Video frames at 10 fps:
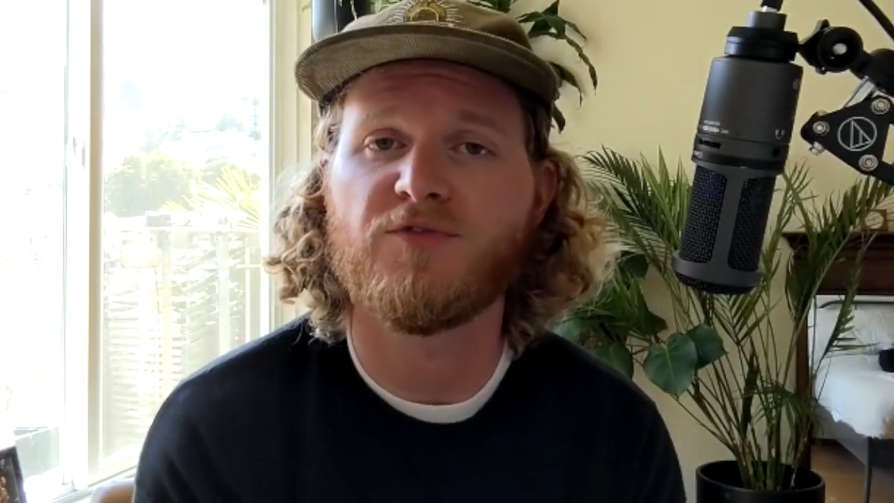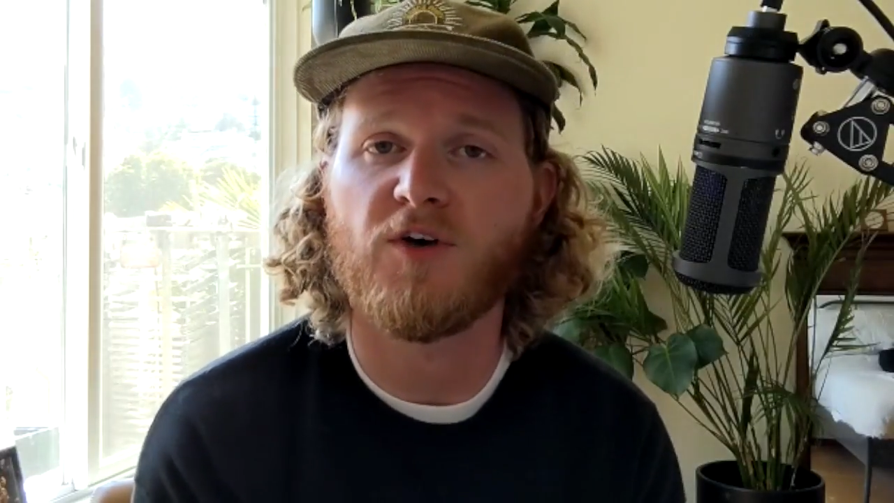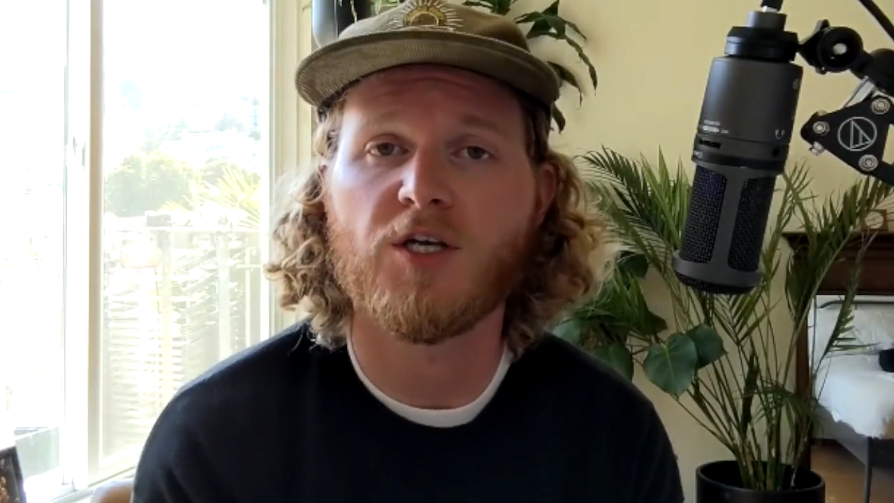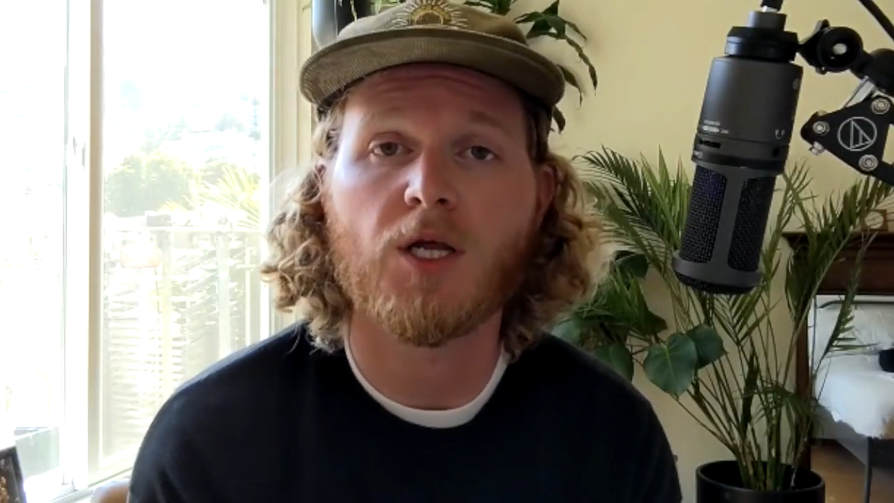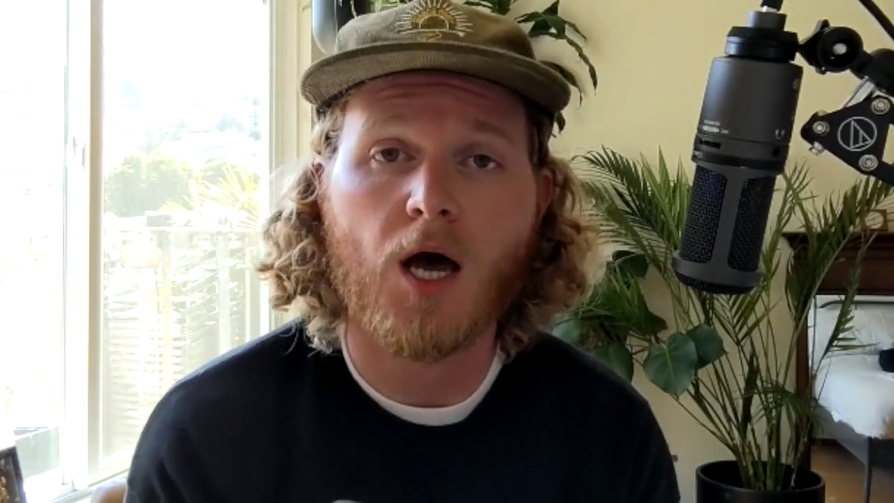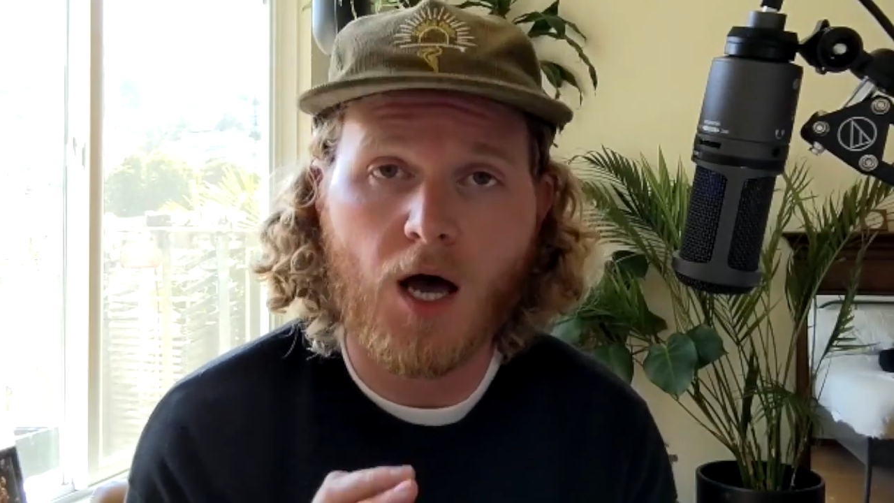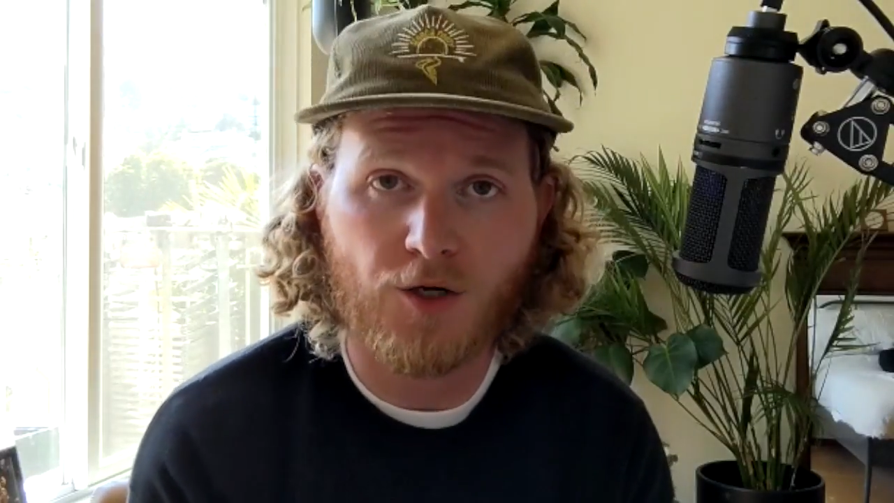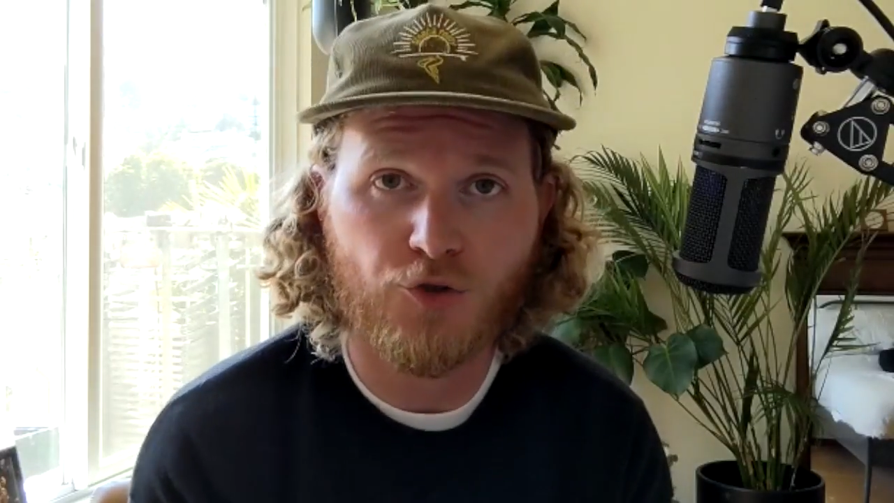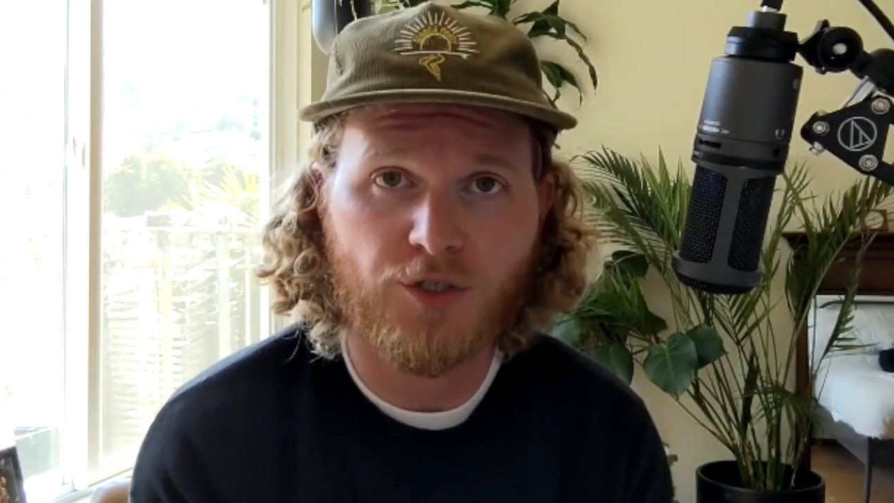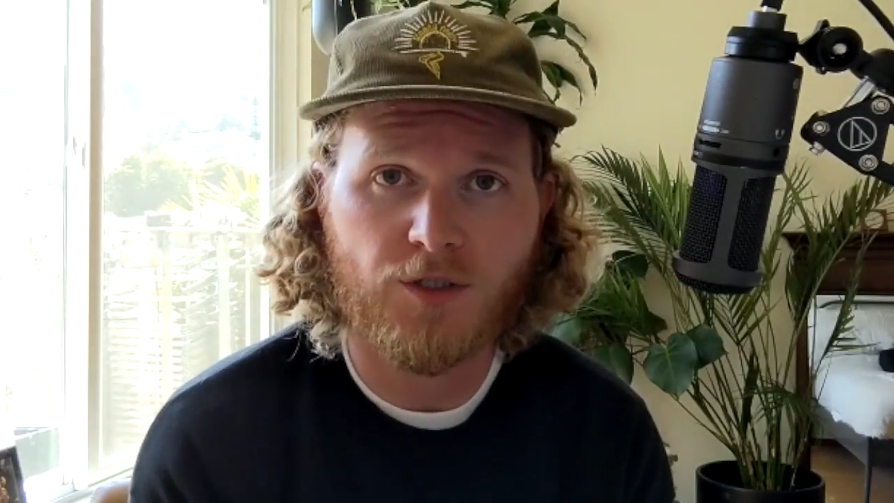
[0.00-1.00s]
Fund, a
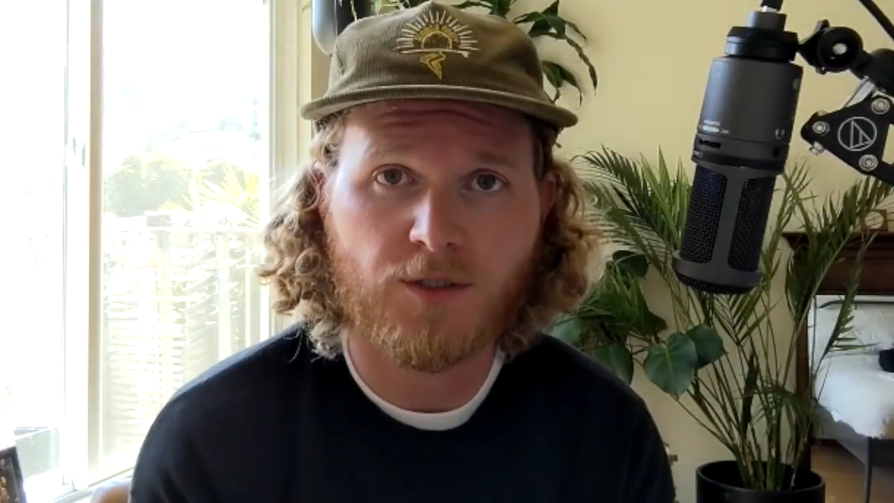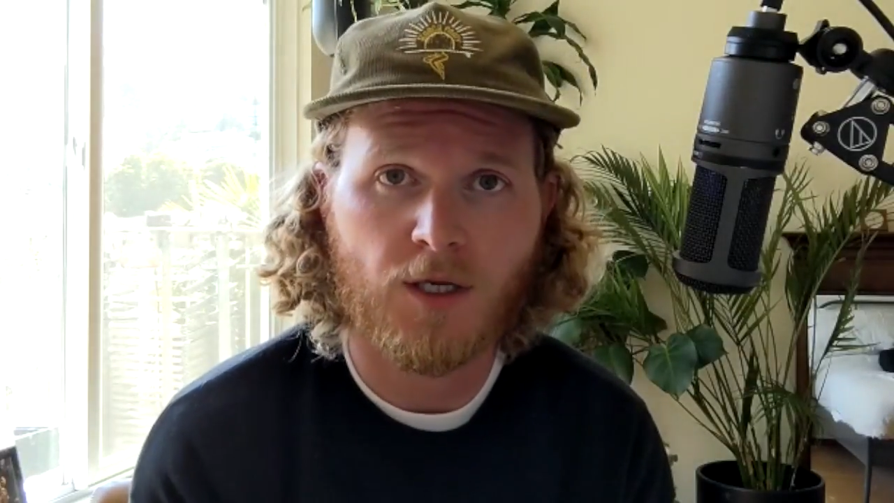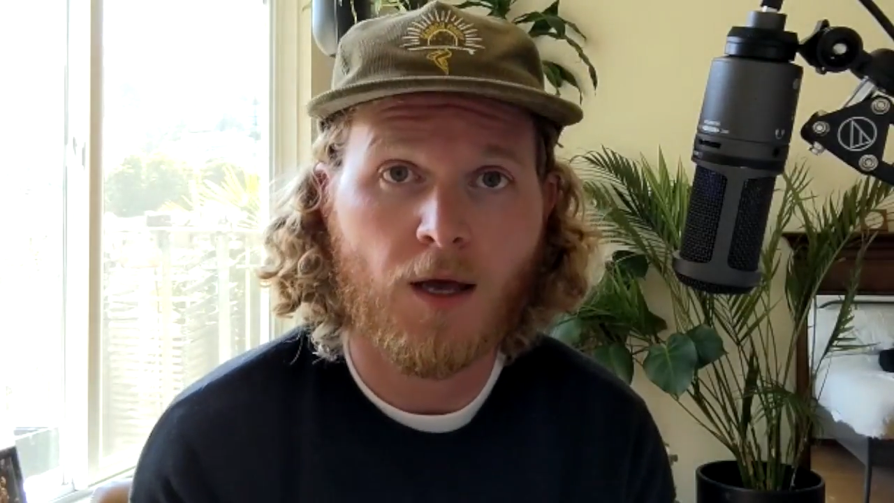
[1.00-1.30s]
$100